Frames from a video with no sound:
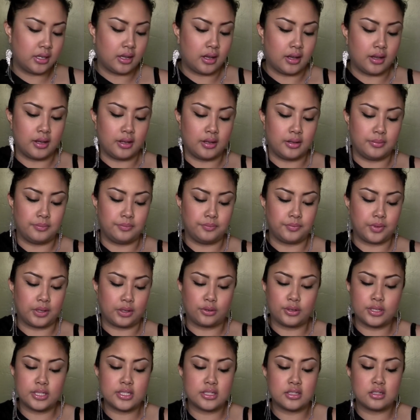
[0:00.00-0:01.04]

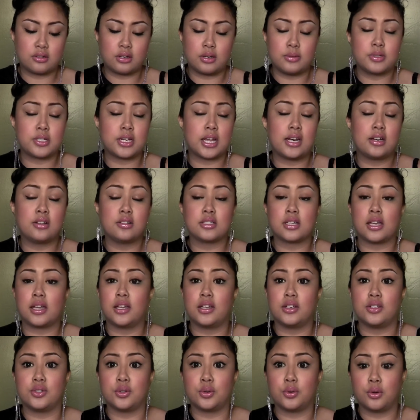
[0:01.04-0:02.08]
Creaseless cream shadows, I
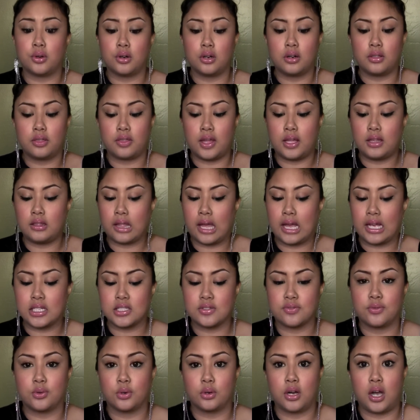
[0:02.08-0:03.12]
adore. They
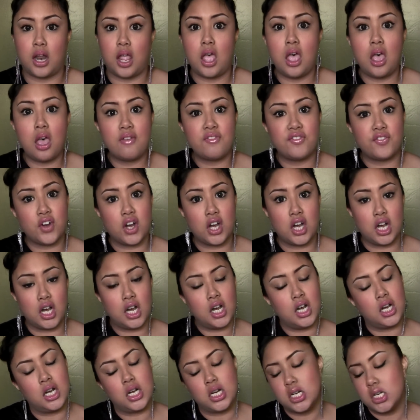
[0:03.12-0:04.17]
last
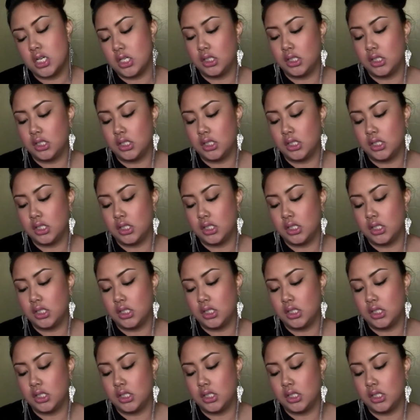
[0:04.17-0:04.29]
forever.